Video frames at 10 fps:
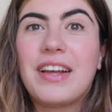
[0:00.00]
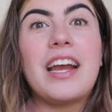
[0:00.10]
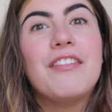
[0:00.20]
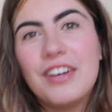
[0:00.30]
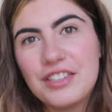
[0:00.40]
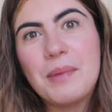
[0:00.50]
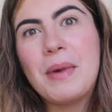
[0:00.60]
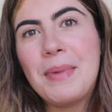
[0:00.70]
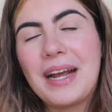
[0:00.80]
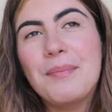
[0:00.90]
Like I finished up
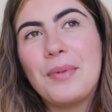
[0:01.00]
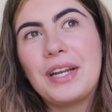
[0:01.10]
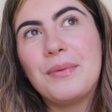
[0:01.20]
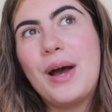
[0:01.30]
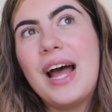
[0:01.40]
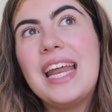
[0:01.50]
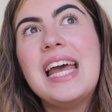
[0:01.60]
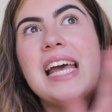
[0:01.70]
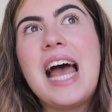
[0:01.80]
my Bang & Body one,